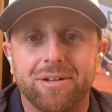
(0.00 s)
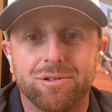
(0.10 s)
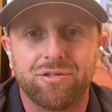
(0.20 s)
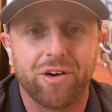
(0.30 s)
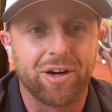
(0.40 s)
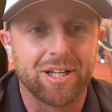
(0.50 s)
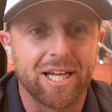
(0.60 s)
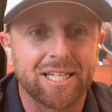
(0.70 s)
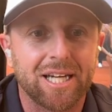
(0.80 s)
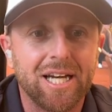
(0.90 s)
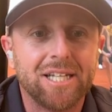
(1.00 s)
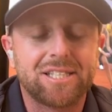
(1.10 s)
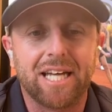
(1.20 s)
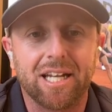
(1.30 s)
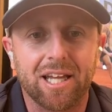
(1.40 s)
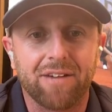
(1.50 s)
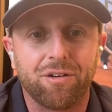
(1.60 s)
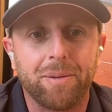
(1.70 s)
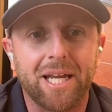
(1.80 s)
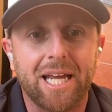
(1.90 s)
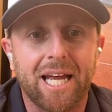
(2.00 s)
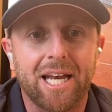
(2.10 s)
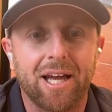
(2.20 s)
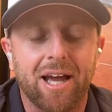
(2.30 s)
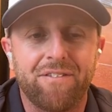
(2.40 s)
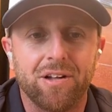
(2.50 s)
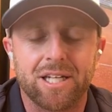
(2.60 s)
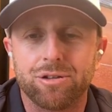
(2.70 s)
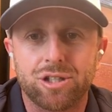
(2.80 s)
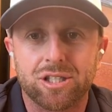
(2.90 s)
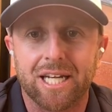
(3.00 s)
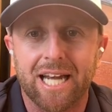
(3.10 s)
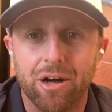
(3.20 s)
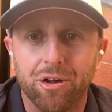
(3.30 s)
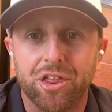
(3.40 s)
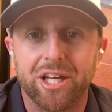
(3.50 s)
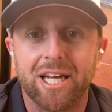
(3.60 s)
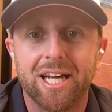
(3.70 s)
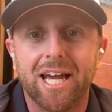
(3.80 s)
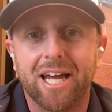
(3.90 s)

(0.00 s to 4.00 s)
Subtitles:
It was very like settling for me. And I felt like it was just like healthy.